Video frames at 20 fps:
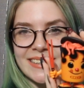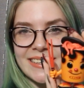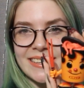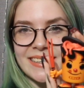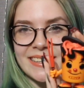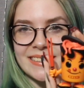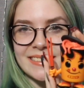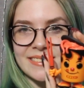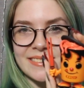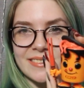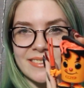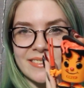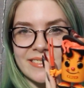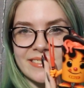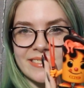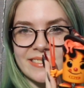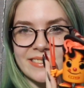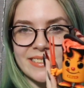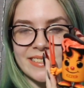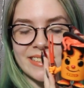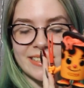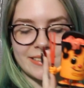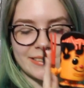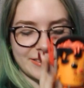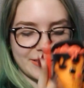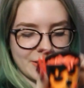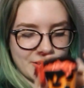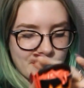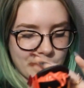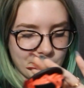He's literally
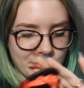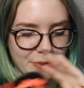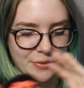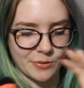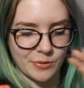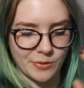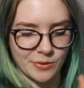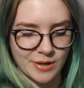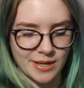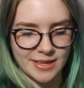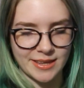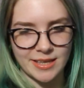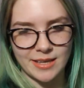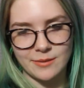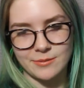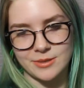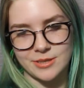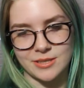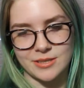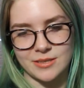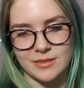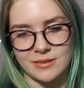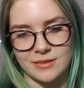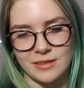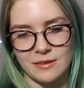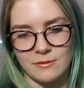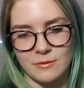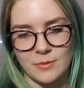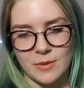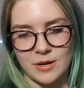so cool. I think I'm just gonna
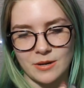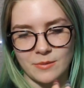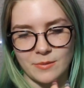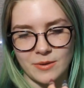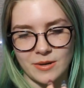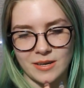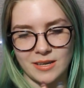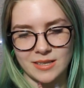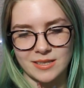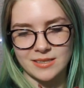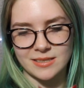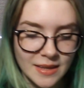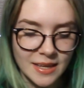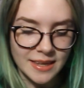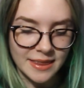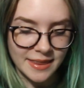leave him out of box.